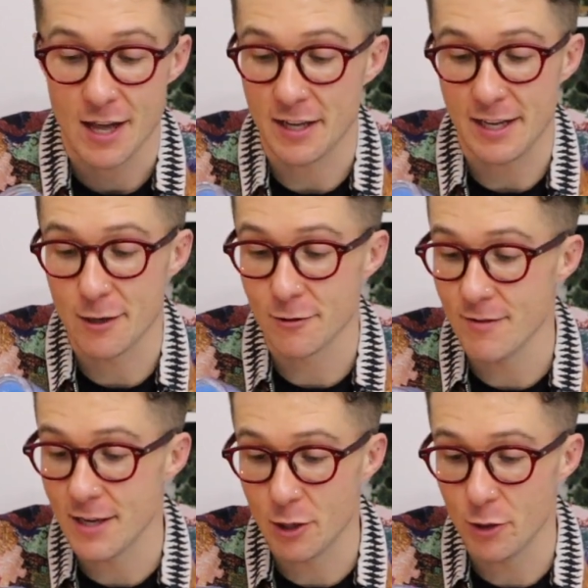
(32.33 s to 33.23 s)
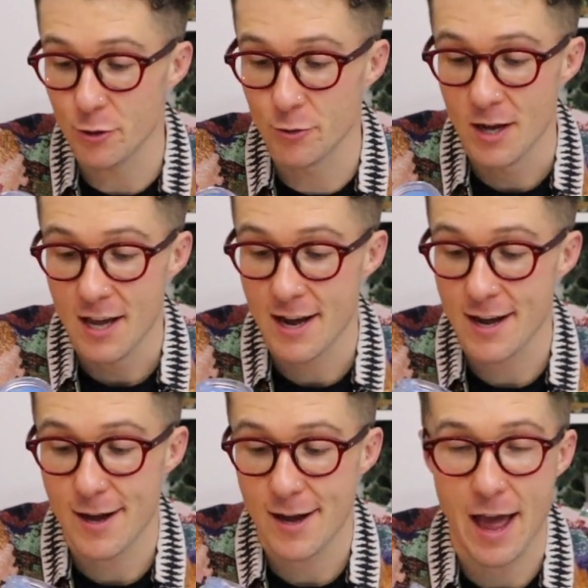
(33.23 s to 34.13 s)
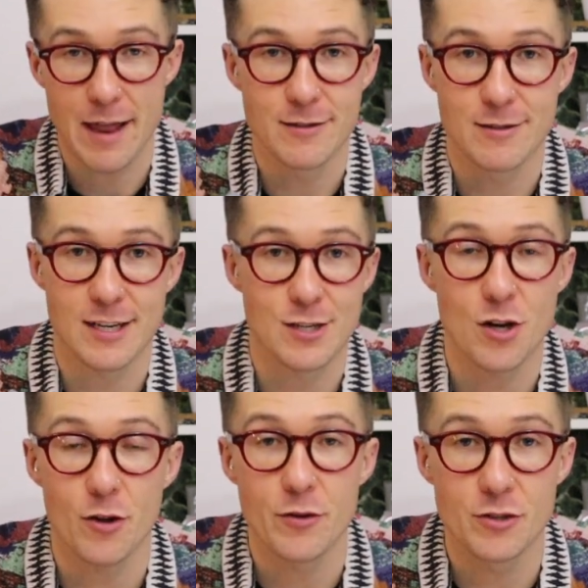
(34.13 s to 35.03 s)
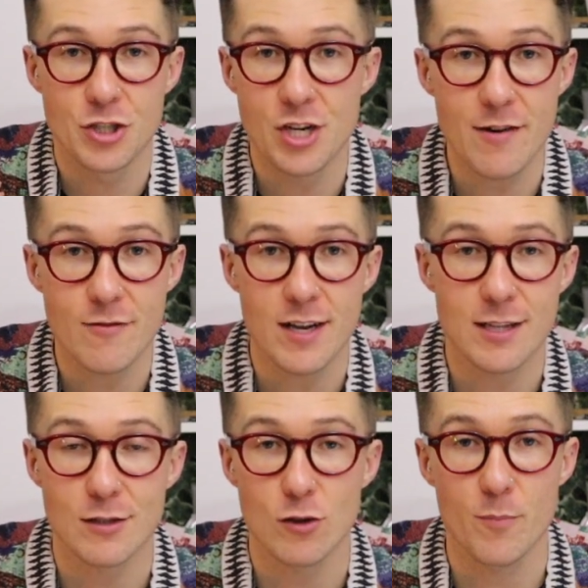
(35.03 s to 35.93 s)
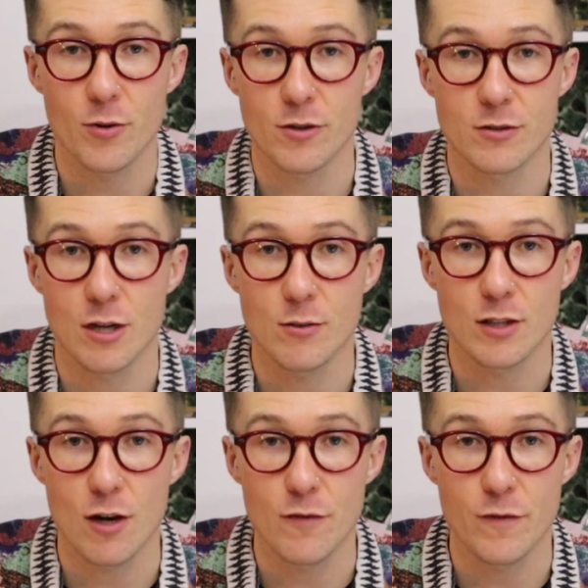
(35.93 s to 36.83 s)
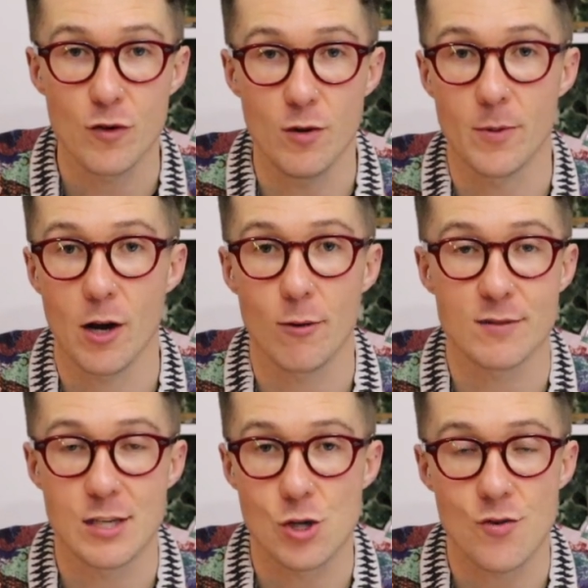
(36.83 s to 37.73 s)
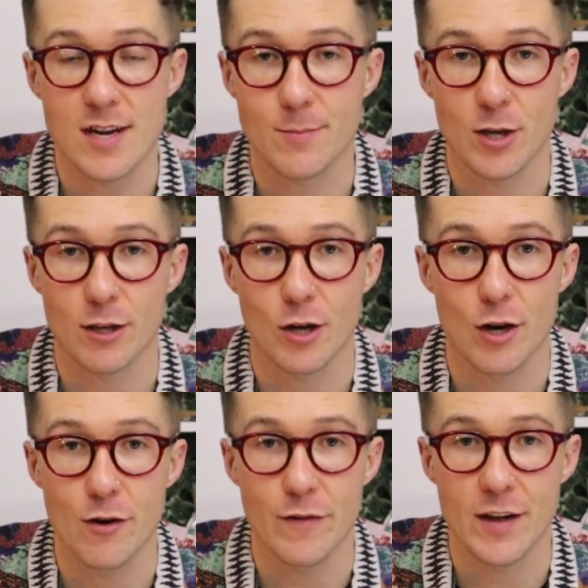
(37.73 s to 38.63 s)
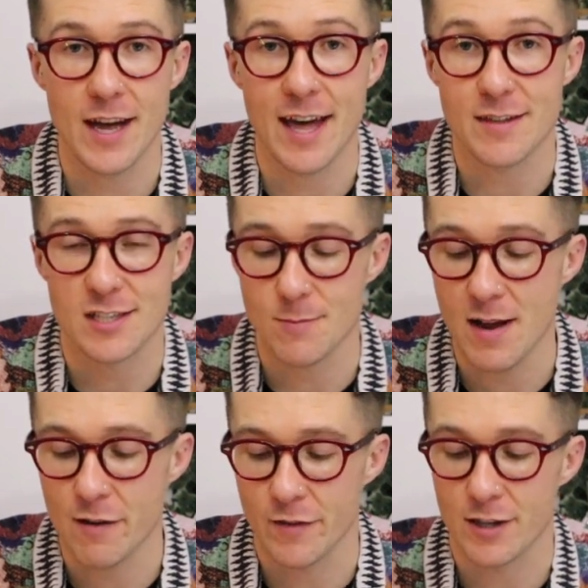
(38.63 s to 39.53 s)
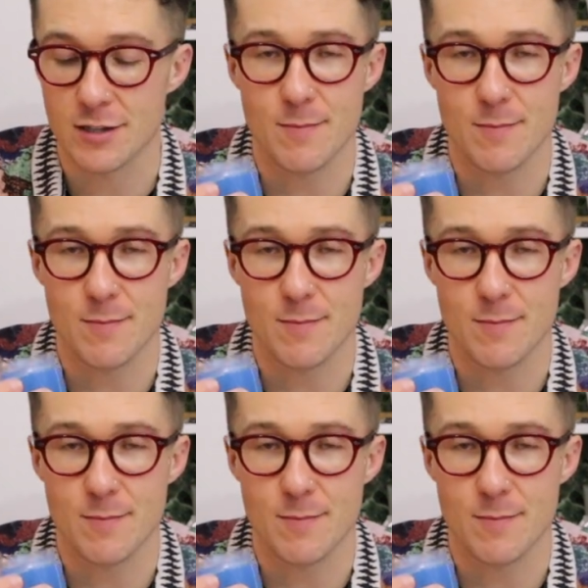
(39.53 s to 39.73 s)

I think it looks really cool, uh, and it's not generally the sort of product I would go for, but I was intrigued by the color of it and the smell of it.